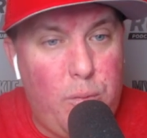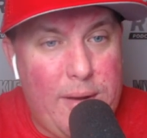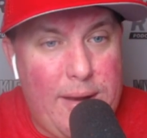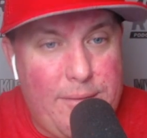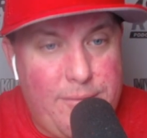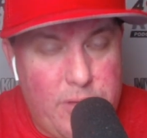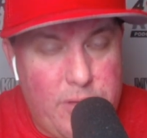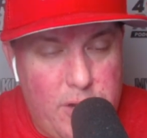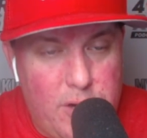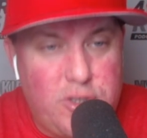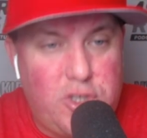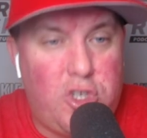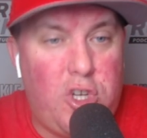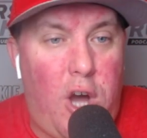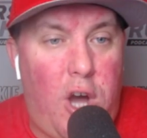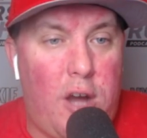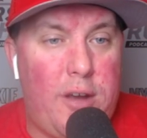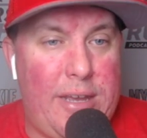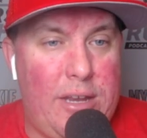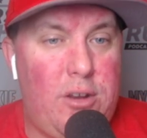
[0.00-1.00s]
Whenever they're
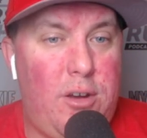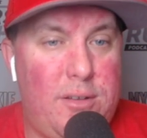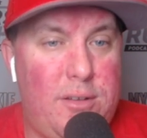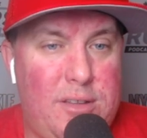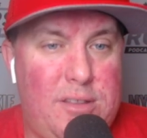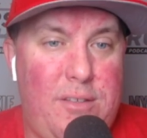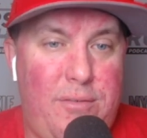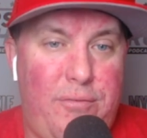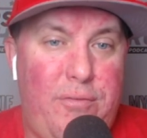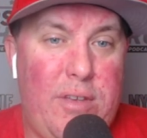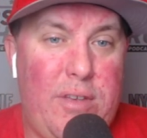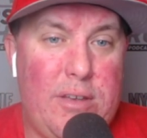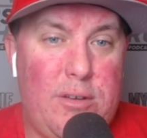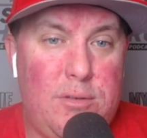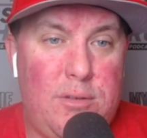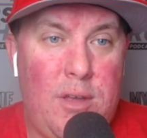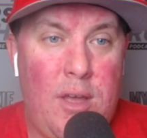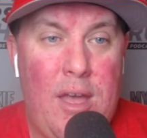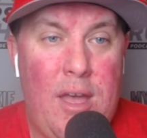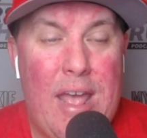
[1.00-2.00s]
jogging onto the
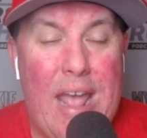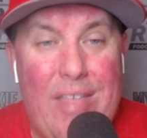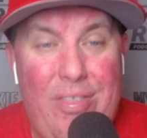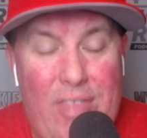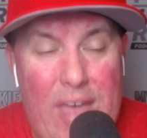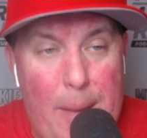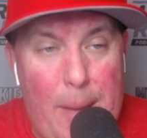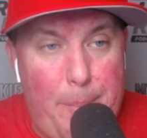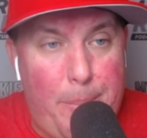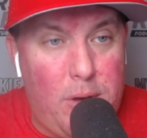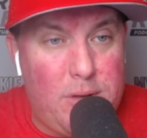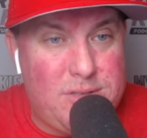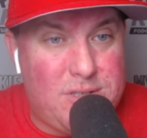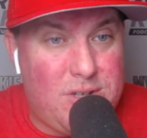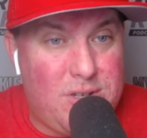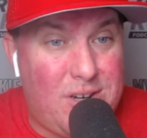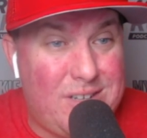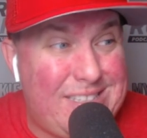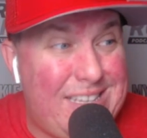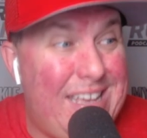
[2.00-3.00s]
field and that ball
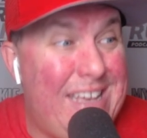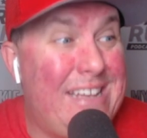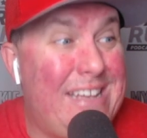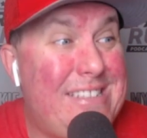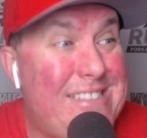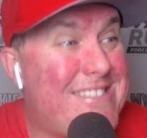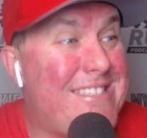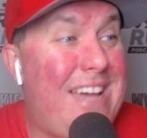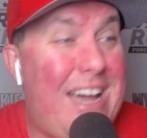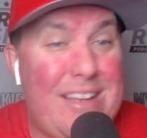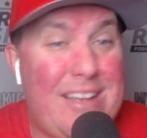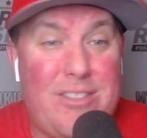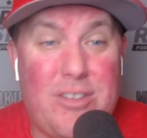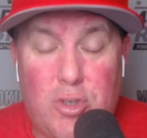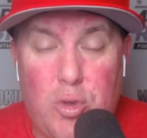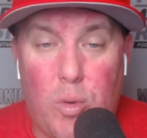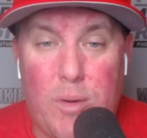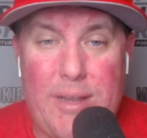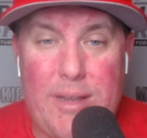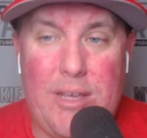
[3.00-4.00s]
starts inside the
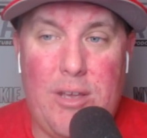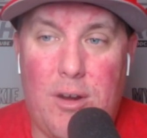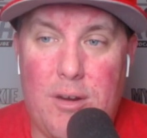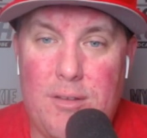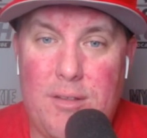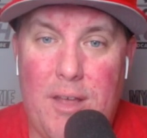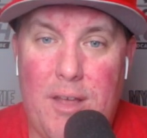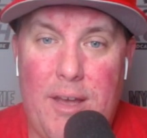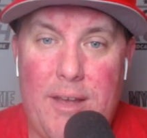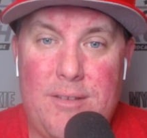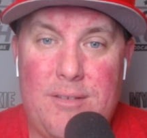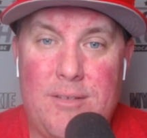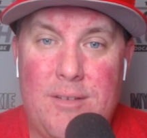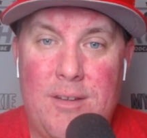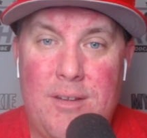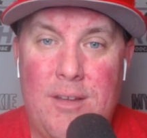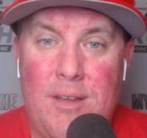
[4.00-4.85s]
20 yard line,